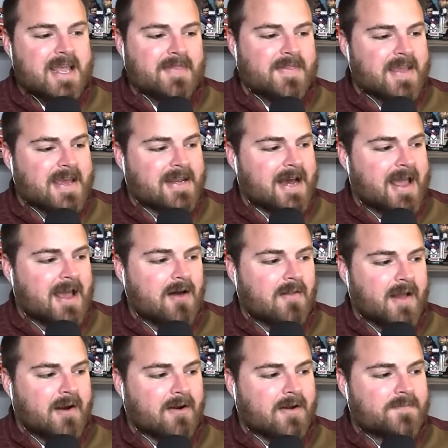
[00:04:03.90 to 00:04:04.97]
in the
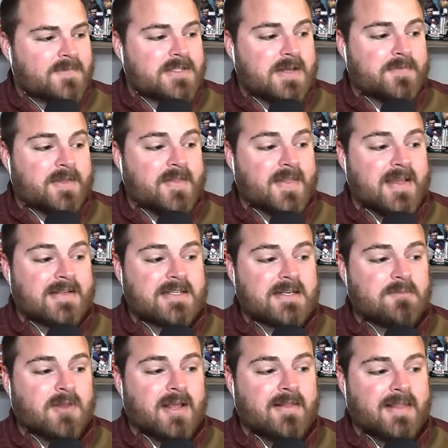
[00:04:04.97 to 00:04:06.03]
NIL era, something the
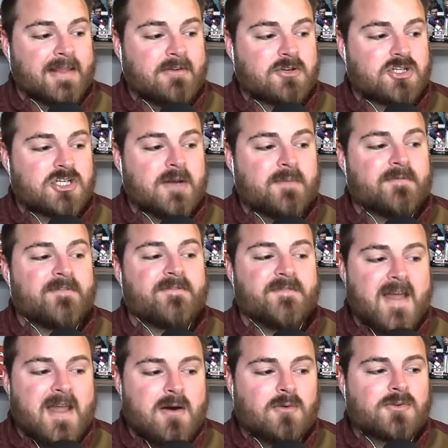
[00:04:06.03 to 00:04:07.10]
NCAA leadership
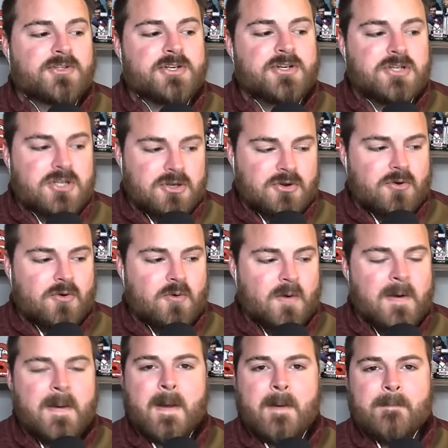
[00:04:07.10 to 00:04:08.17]
failed to
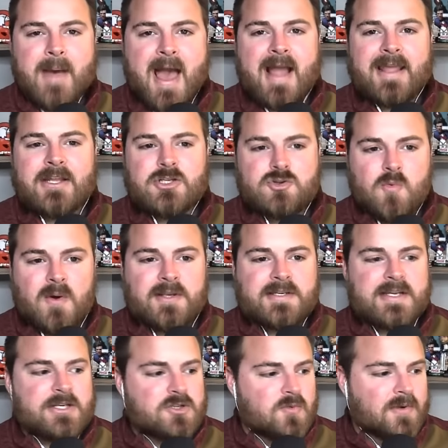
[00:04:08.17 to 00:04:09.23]
do back in
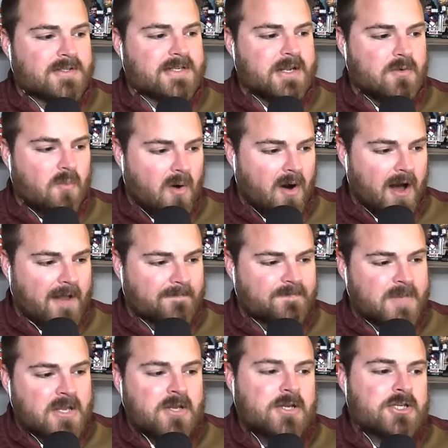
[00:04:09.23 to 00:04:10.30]
2021.
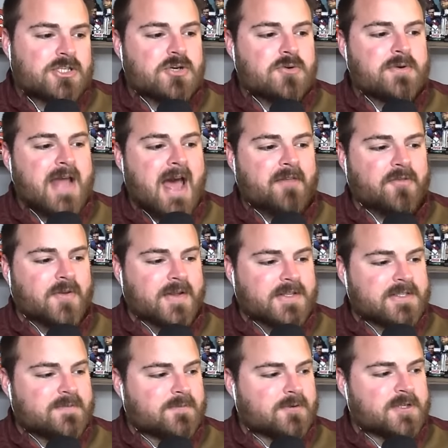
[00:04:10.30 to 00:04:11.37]

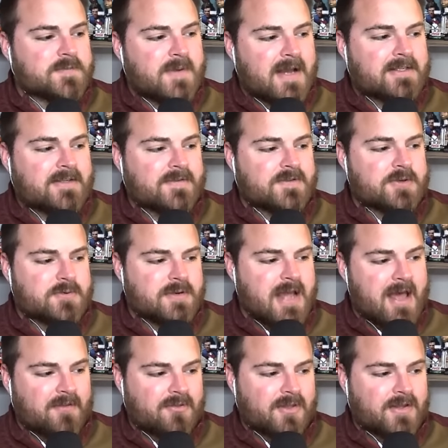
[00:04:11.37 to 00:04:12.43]
Student-athletes, prospective
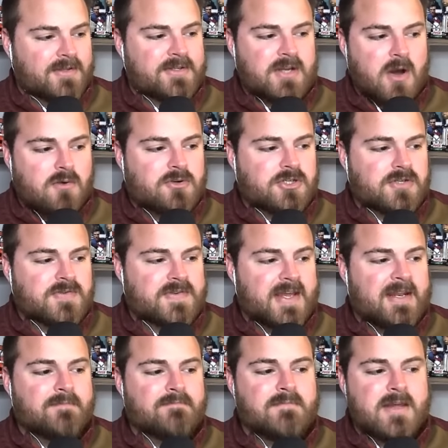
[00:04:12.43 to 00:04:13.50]
student-athletes, coaches,
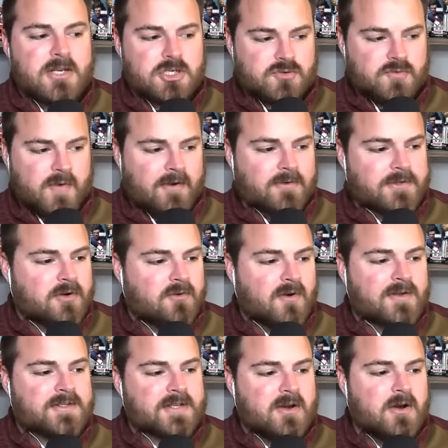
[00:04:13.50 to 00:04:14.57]
and administrators
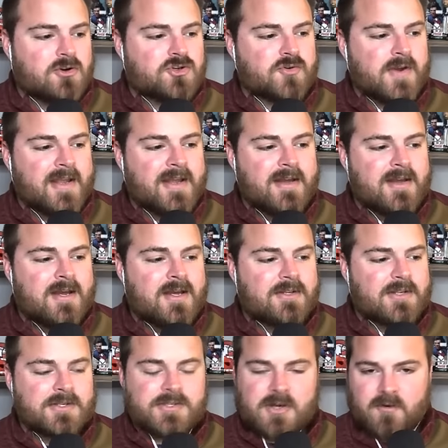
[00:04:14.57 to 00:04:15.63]
across the country
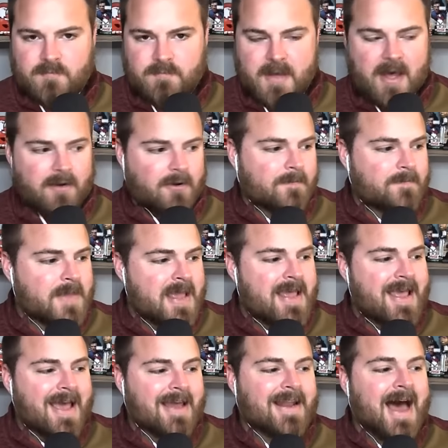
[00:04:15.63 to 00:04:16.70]
deserve better.
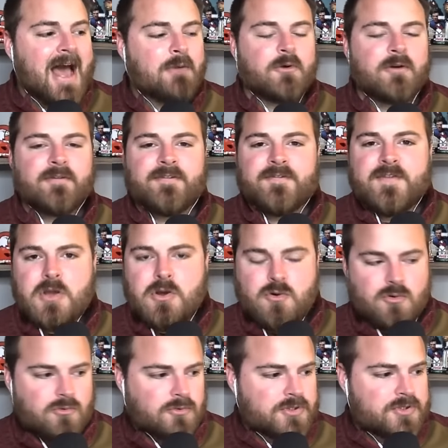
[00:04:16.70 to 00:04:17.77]
And I
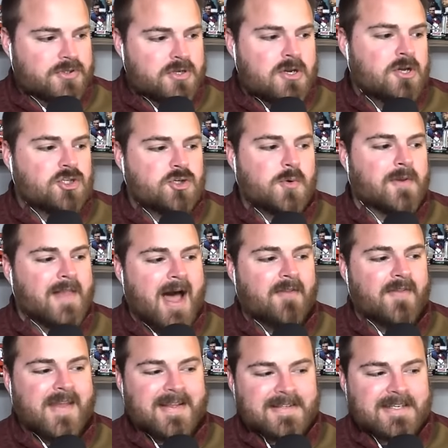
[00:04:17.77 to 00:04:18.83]
refuse to allow
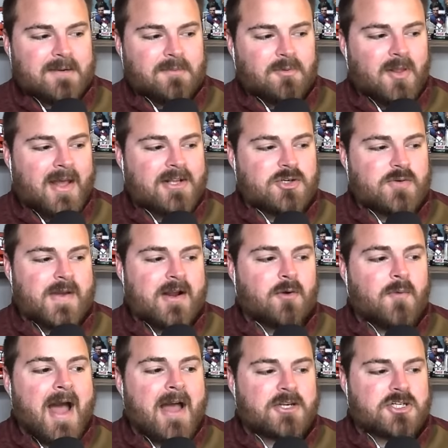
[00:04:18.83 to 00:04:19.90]
the NCAA to
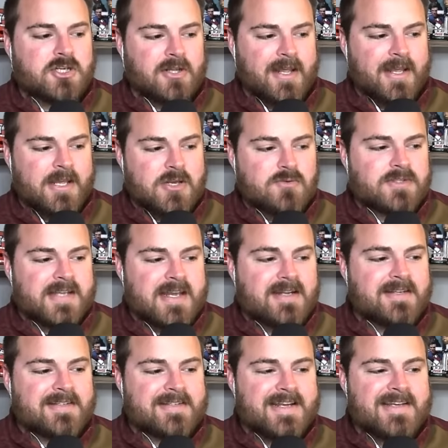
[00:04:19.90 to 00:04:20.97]
irrationally use
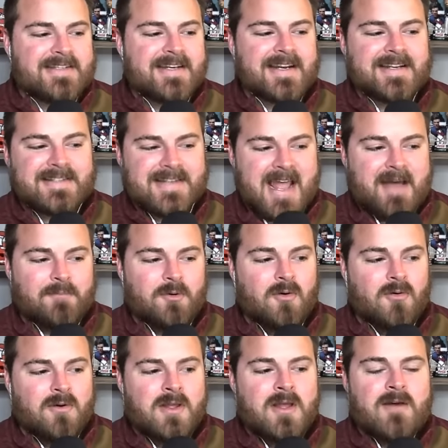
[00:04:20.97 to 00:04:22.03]
Tennessee as an
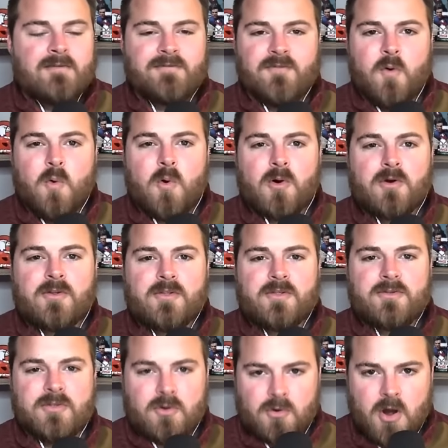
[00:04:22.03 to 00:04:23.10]
example for
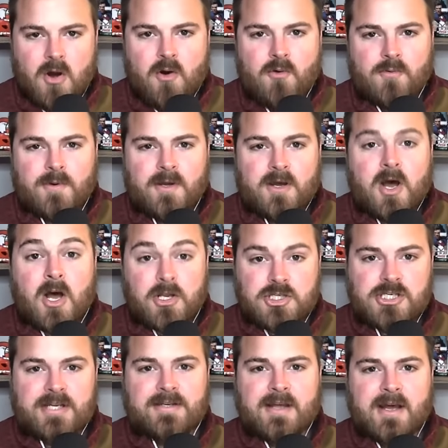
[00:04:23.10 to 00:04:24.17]
their own
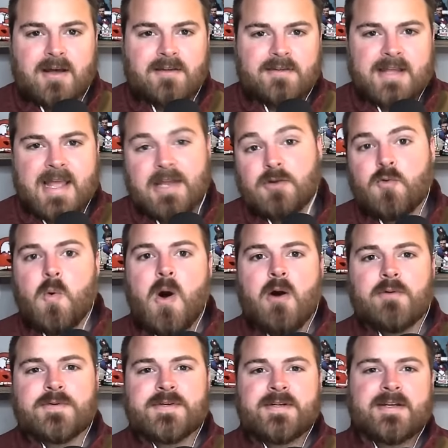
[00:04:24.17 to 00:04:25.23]
agenda. End
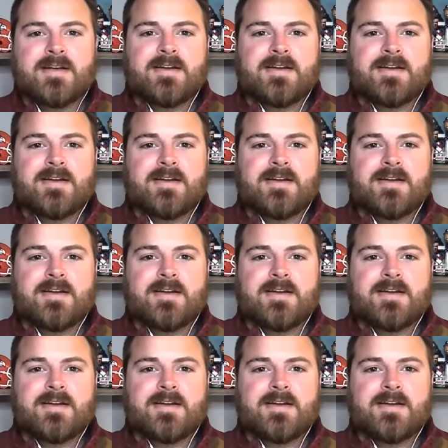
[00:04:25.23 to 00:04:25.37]
quote.